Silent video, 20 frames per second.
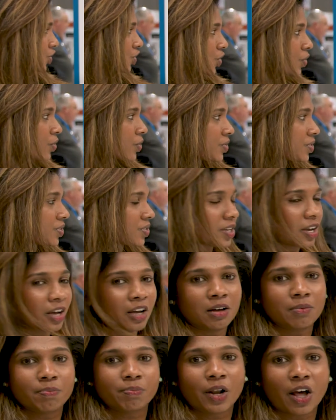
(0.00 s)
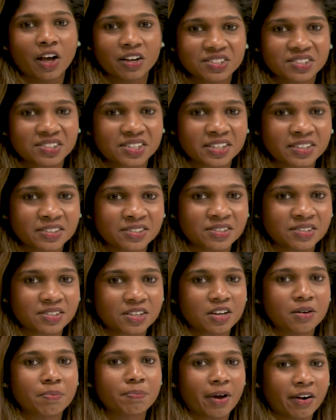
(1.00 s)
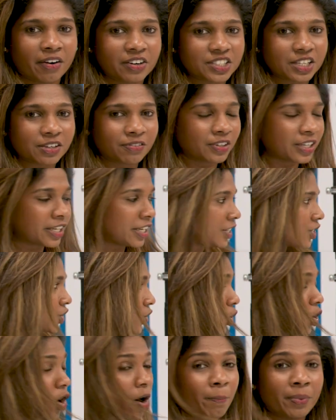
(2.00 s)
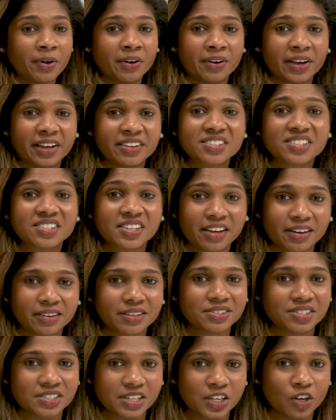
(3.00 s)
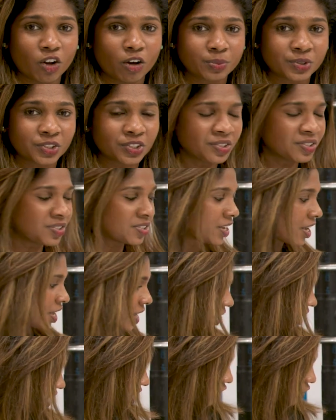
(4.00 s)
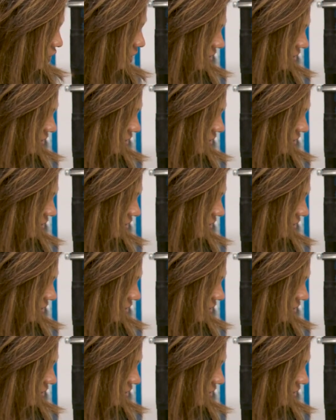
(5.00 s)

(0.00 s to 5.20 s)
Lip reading: shows plastics comparatively to copper and stainless steel options. So